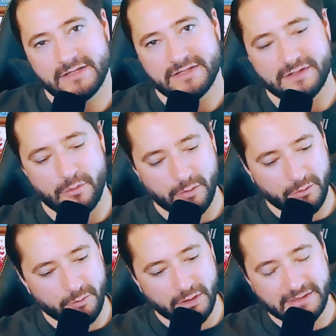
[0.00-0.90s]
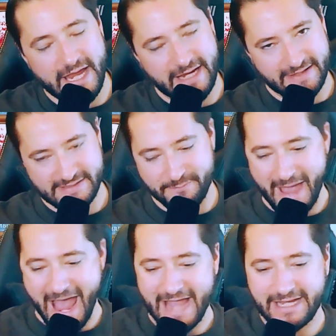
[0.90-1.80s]
So we're taking this
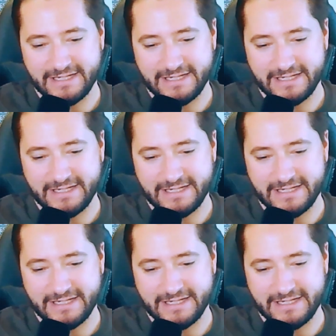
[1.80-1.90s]
back,